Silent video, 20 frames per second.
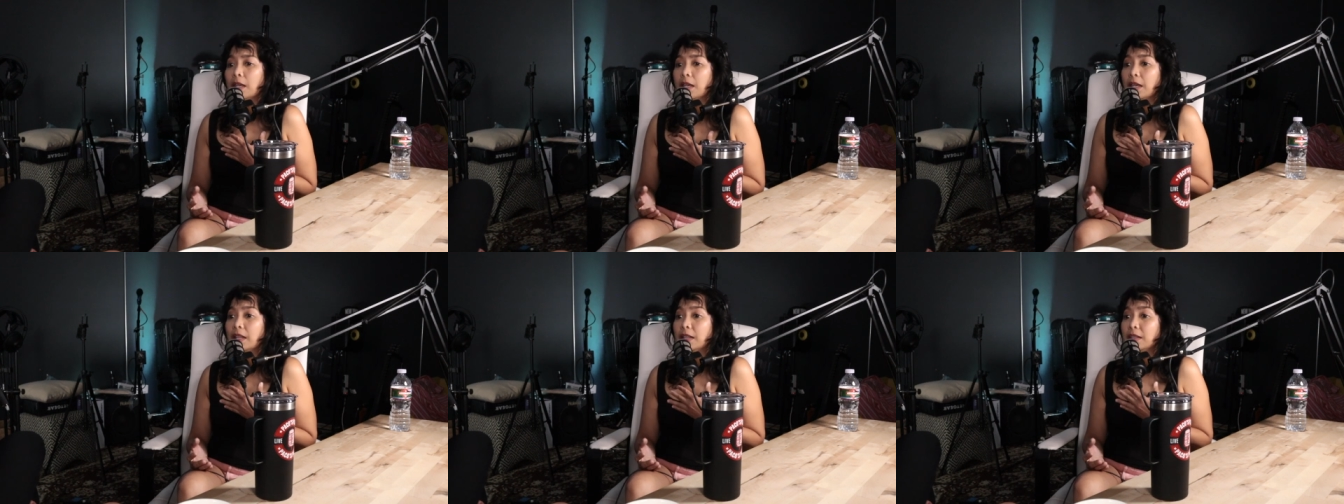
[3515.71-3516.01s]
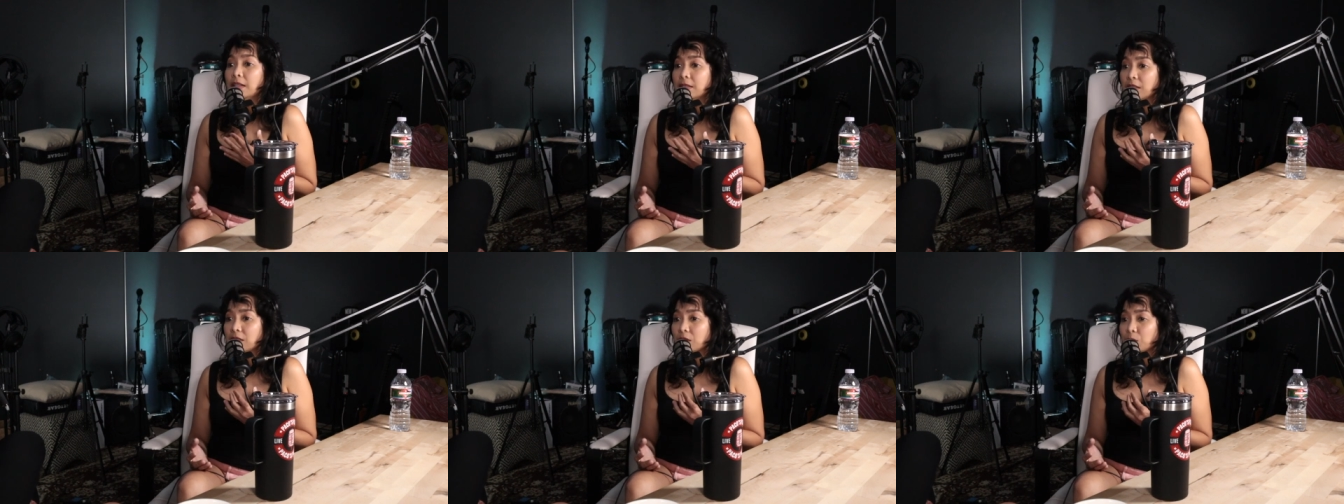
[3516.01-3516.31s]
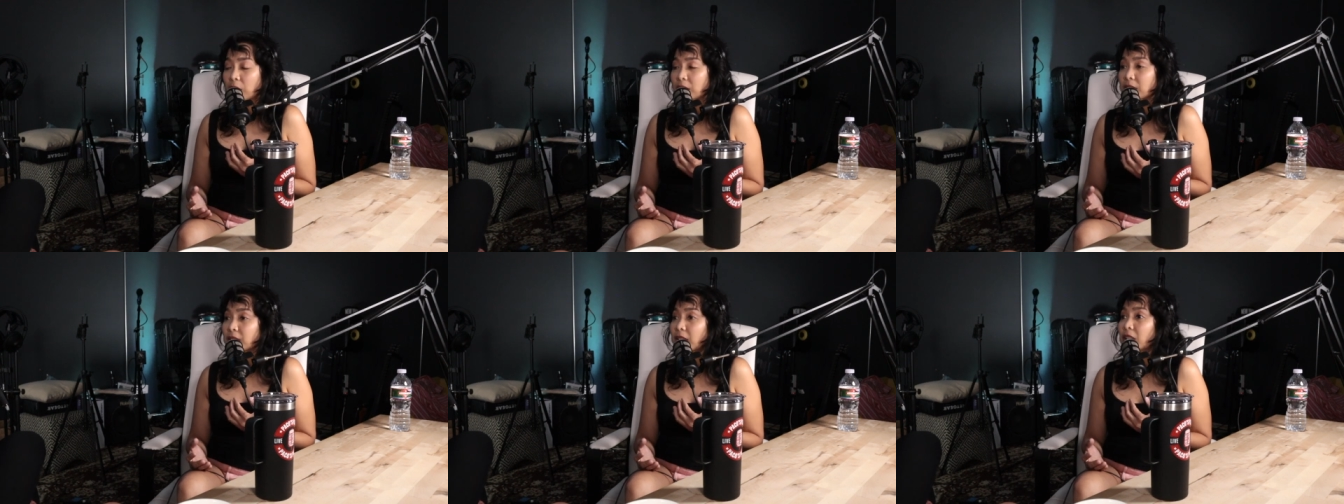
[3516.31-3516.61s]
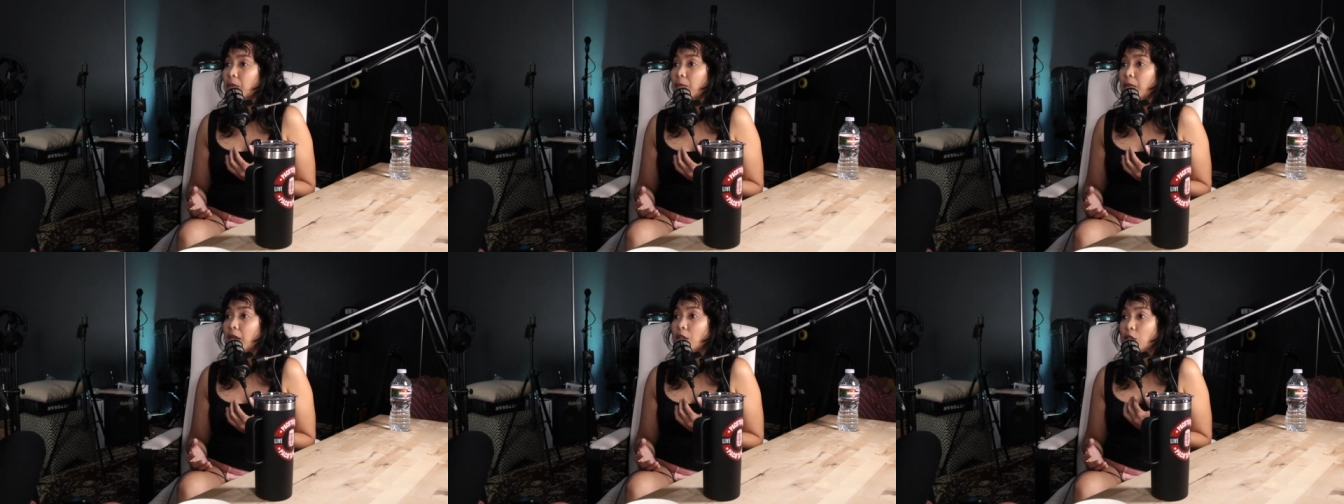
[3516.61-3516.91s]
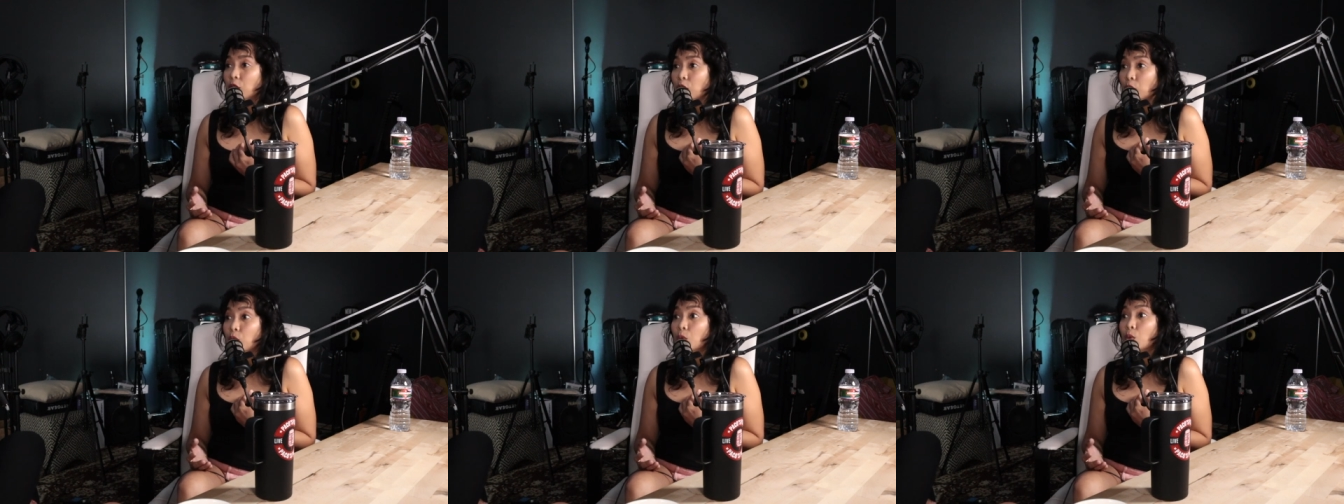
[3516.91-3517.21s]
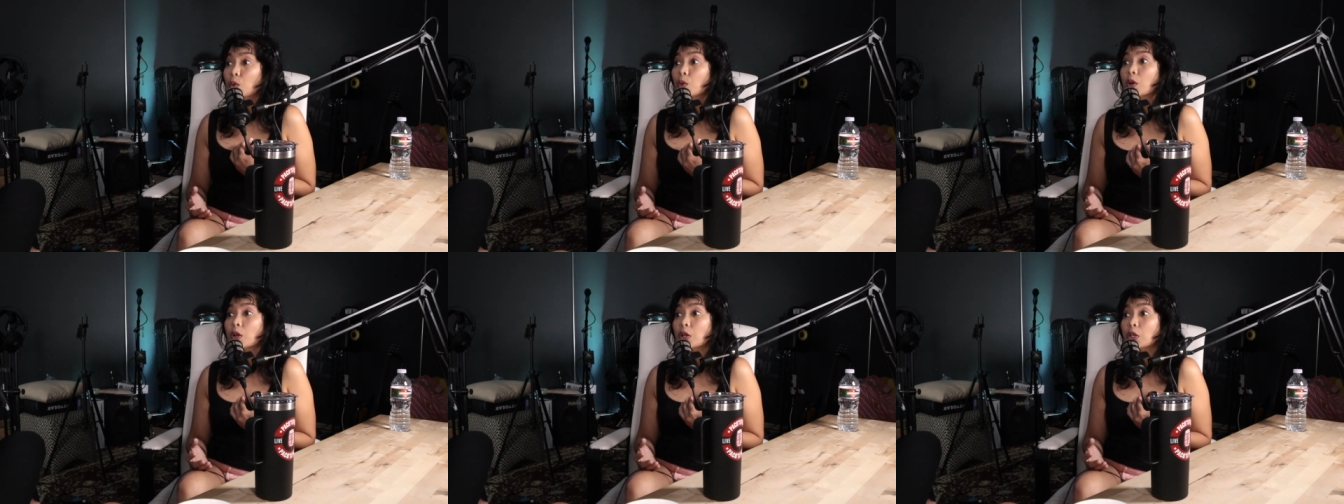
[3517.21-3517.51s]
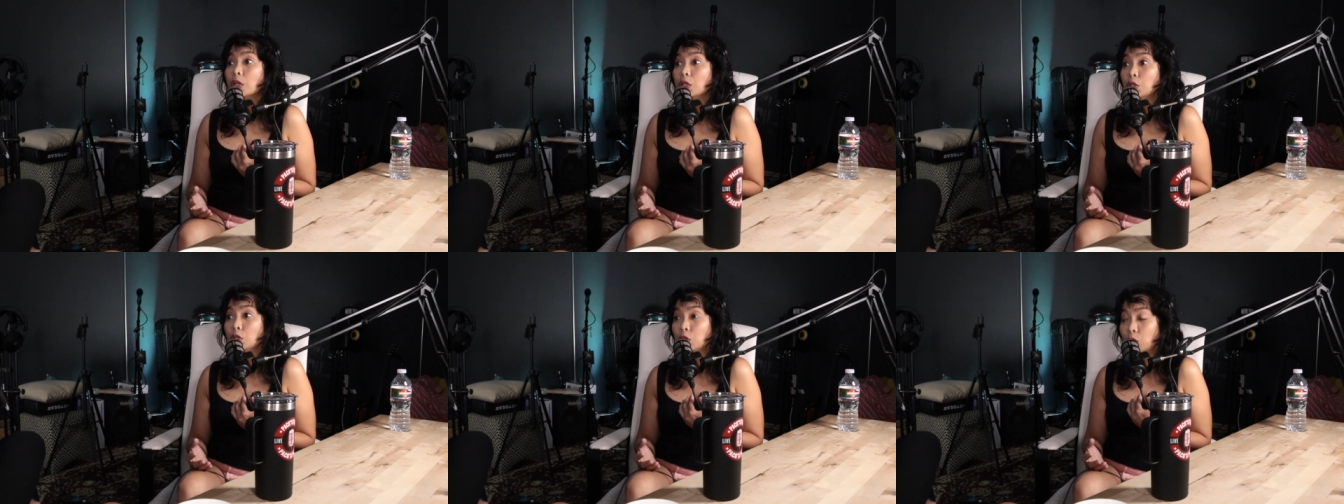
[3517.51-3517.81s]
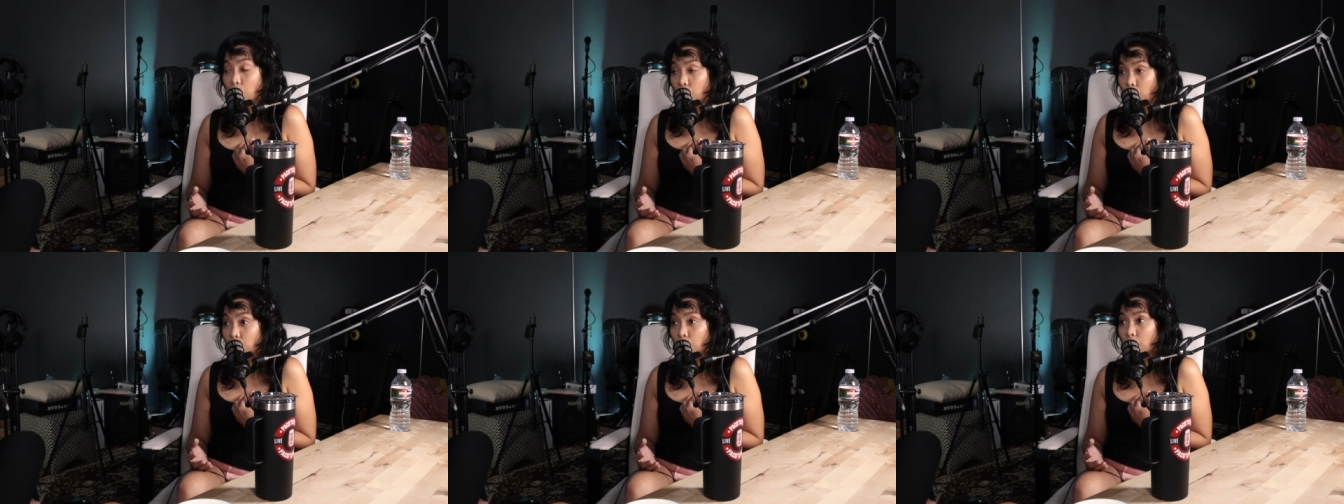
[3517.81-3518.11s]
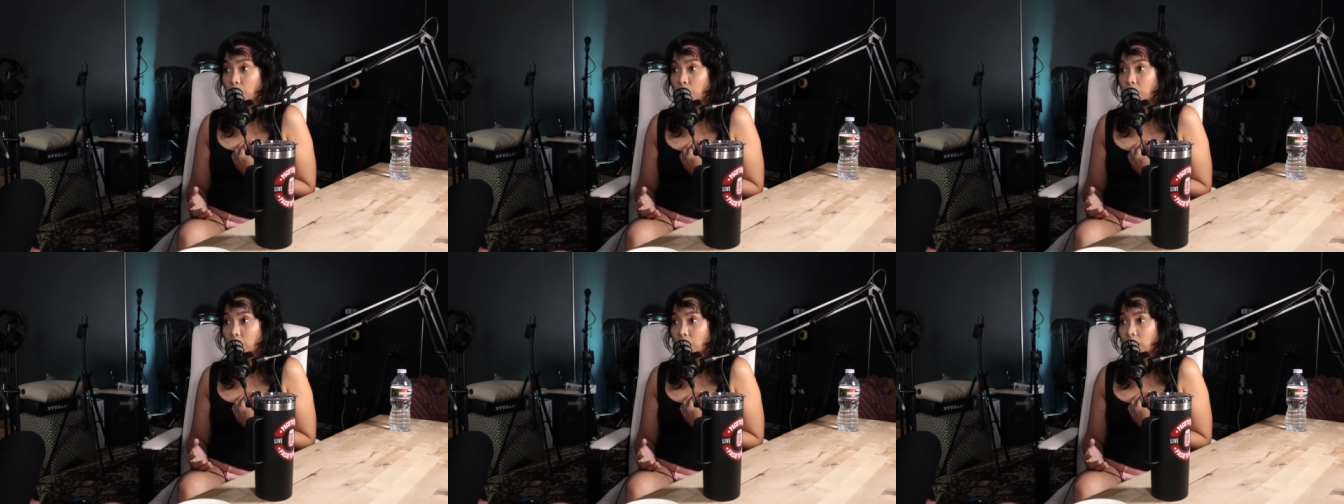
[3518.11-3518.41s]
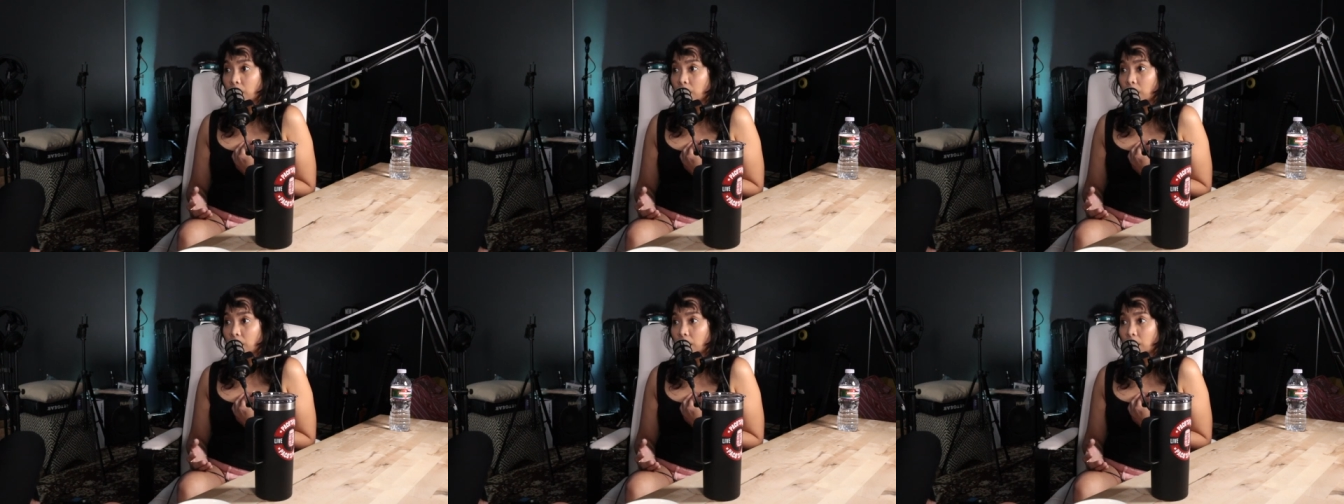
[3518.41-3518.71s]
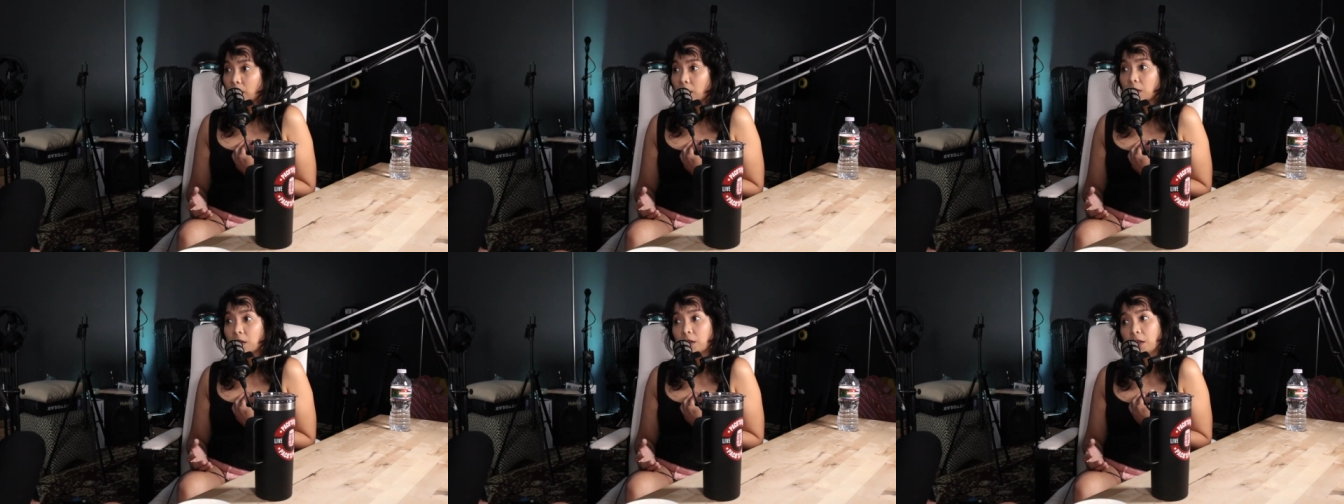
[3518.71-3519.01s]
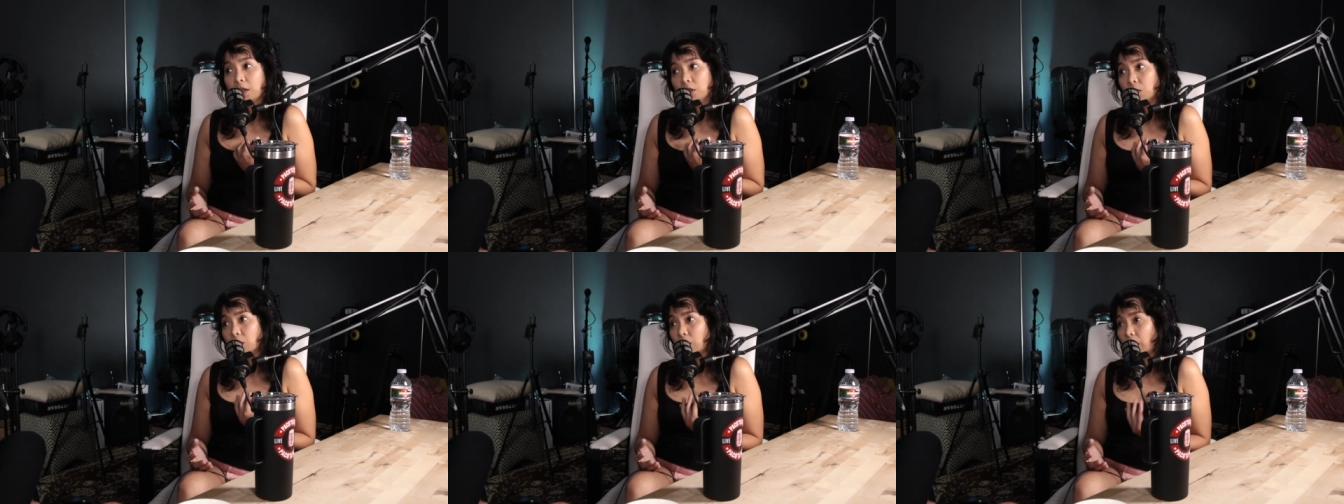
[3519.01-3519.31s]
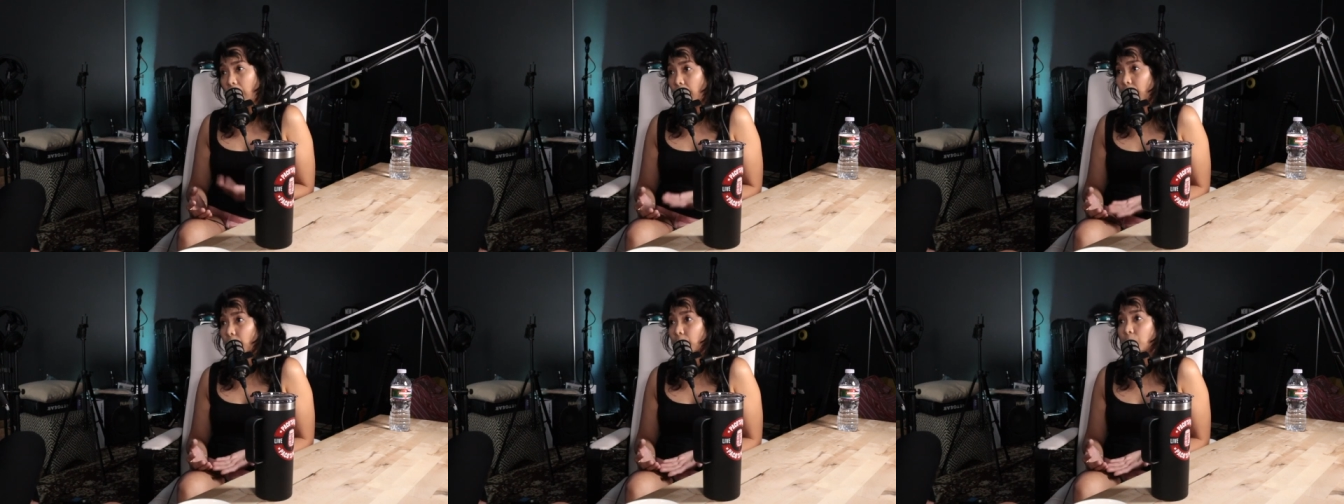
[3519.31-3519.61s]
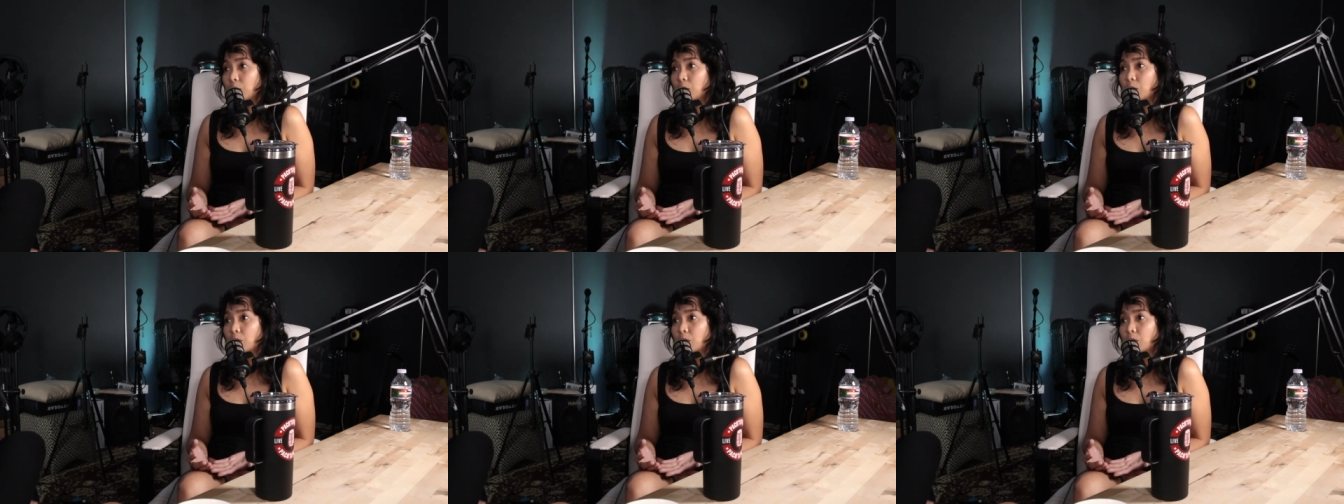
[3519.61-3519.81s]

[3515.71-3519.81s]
and this is what's gonna make you you, then you have to